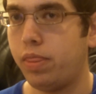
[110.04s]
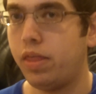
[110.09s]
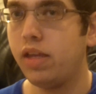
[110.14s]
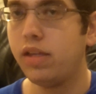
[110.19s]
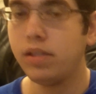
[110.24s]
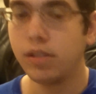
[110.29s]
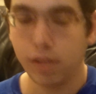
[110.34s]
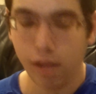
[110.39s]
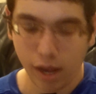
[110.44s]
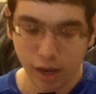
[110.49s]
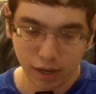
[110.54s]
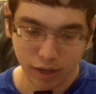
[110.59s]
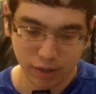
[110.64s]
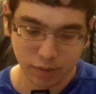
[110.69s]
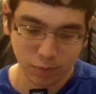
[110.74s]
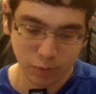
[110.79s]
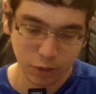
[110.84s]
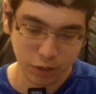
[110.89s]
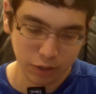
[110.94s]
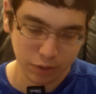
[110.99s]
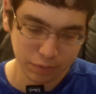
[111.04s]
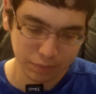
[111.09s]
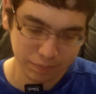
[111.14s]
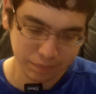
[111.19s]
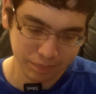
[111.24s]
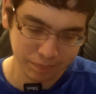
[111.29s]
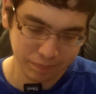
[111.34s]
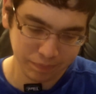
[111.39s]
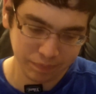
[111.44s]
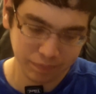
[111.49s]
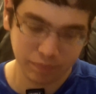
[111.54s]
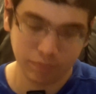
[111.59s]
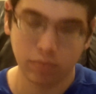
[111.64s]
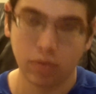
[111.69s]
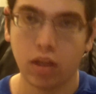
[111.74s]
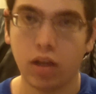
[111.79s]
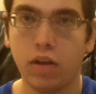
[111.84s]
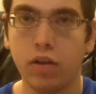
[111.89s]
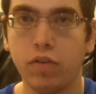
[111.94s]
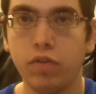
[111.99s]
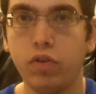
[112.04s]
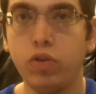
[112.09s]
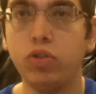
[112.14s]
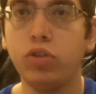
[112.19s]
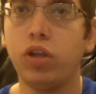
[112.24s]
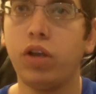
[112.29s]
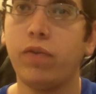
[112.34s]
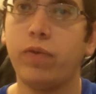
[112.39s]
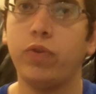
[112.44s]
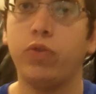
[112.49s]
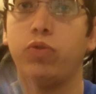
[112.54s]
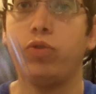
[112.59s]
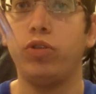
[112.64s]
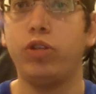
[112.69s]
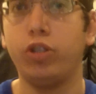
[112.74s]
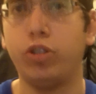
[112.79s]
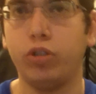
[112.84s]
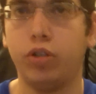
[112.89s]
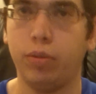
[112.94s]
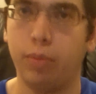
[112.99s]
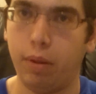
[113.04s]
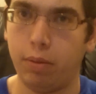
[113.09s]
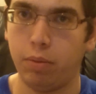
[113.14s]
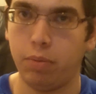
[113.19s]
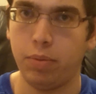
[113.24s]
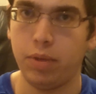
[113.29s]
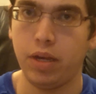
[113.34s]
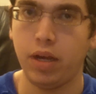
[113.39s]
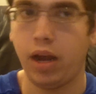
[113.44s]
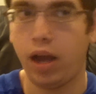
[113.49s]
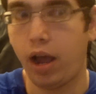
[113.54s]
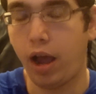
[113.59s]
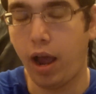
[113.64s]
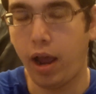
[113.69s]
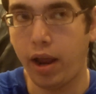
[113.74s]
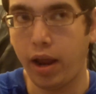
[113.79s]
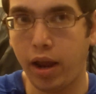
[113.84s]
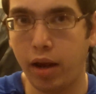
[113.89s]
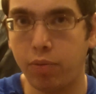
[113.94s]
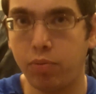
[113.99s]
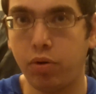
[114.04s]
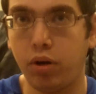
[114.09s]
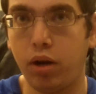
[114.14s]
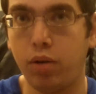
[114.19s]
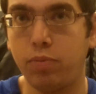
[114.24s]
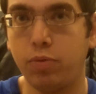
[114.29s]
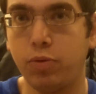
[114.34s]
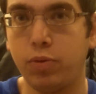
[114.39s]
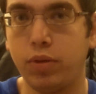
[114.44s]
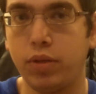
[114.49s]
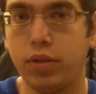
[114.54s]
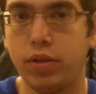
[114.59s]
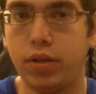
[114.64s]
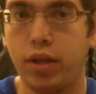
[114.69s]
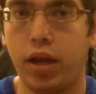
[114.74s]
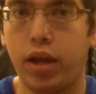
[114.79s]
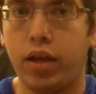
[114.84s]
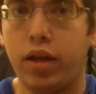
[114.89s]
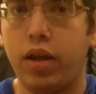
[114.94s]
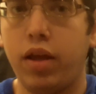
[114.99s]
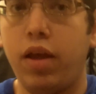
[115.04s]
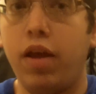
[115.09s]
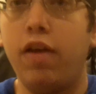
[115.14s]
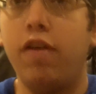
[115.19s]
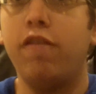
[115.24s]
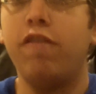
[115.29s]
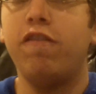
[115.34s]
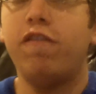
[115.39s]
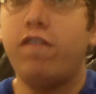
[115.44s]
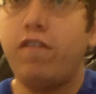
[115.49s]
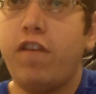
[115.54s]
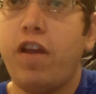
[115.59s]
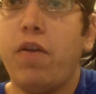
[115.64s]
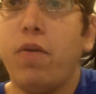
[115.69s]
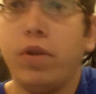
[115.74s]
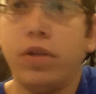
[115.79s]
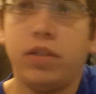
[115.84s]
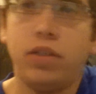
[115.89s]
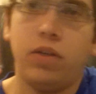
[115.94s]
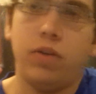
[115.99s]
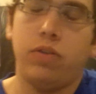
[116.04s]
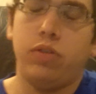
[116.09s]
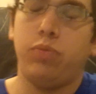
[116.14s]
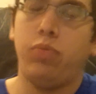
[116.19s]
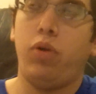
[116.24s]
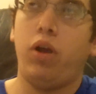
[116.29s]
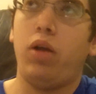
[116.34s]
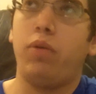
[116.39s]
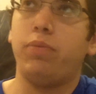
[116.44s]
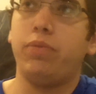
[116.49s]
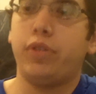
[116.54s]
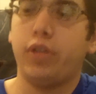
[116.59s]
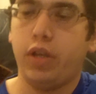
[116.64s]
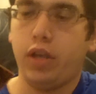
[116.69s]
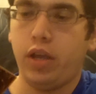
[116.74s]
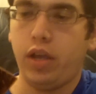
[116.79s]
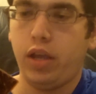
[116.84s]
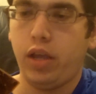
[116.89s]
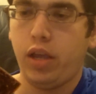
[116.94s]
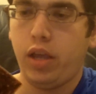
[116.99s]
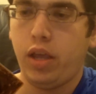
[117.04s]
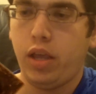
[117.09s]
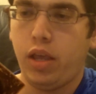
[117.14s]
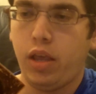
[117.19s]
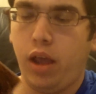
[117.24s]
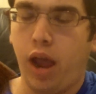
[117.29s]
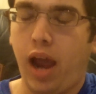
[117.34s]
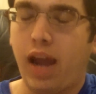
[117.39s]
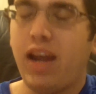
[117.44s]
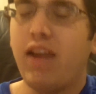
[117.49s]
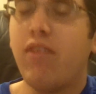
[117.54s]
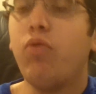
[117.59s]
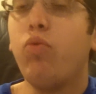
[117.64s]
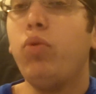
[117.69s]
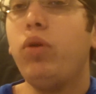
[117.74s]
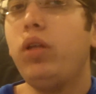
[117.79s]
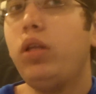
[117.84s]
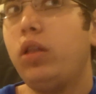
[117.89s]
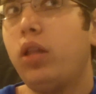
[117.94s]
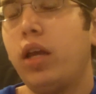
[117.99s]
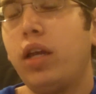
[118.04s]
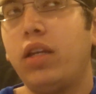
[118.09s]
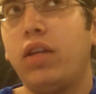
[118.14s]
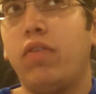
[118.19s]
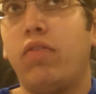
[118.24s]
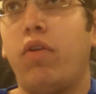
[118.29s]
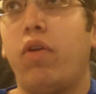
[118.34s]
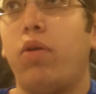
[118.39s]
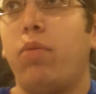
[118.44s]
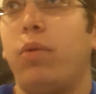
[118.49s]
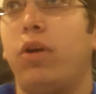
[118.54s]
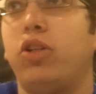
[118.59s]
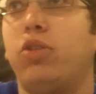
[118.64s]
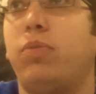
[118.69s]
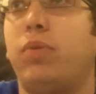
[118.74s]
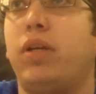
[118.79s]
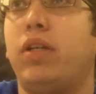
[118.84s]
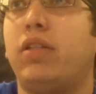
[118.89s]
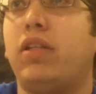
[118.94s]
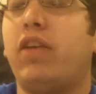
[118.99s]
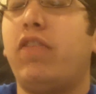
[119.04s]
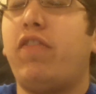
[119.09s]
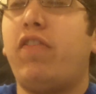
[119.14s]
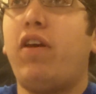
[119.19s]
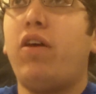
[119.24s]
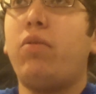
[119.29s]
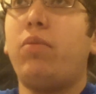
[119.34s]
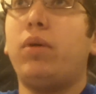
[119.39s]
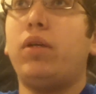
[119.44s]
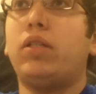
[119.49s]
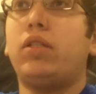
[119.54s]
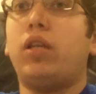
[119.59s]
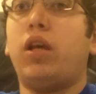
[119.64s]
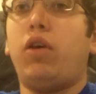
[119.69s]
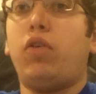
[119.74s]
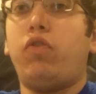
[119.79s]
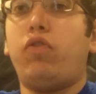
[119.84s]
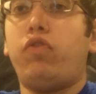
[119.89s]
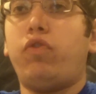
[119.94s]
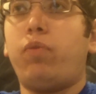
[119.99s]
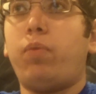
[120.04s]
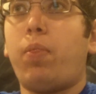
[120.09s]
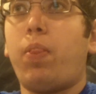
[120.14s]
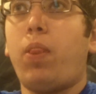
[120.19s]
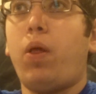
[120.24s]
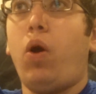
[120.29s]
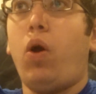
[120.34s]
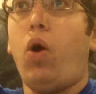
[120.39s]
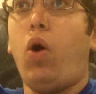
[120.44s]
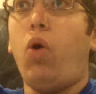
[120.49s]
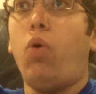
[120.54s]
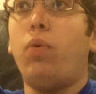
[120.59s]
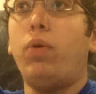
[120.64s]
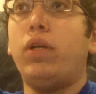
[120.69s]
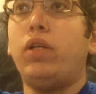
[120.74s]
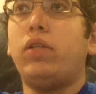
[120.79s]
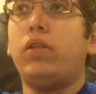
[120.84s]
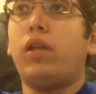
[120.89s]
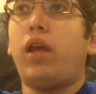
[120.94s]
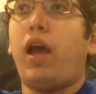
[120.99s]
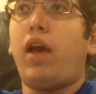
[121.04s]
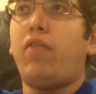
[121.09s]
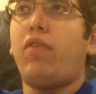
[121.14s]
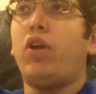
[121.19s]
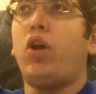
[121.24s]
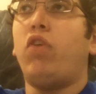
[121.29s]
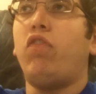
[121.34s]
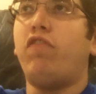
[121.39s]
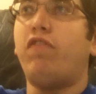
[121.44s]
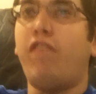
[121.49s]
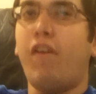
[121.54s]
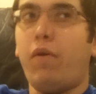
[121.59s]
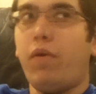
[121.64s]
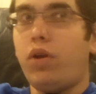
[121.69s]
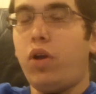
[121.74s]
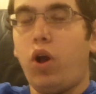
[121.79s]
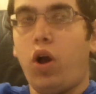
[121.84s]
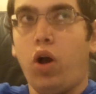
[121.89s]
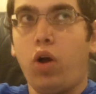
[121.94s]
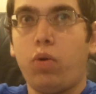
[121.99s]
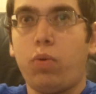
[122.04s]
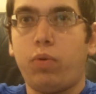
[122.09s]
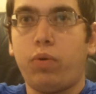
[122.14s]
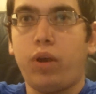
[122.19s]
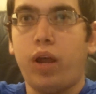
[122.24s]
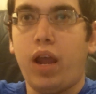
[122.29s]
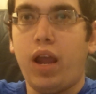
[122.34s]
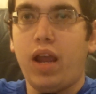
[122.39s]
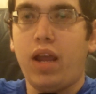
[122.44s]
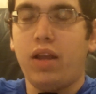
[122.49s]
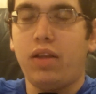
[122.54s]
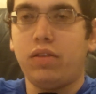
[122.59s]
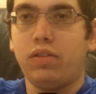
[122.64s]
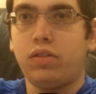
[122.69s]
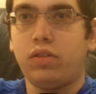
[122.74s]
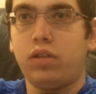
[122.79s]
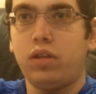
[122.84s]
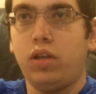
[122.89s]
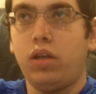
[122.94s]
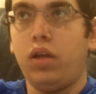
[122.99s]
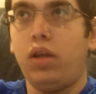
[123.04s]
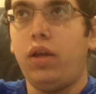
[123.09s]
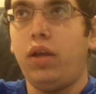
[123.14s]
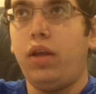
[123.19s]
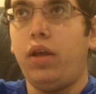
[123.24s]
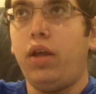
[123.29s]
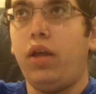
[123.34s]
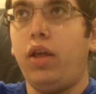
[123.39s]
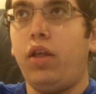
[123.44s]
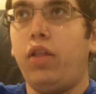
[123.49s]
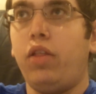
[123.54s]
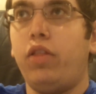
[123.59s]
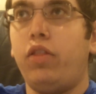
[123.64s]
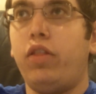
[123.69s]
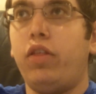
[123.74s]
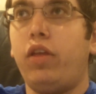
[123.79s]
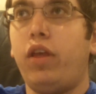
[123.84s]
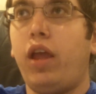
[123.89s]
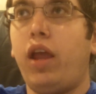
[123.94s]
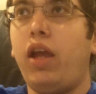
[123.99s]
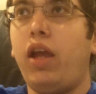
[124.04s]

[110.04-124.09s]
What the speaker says: This deck, well, first off, with traditional Bubble Beat, I had problems with this deck. Very serious problems. I never really liked it very much because I found myself always having very awkward hands. The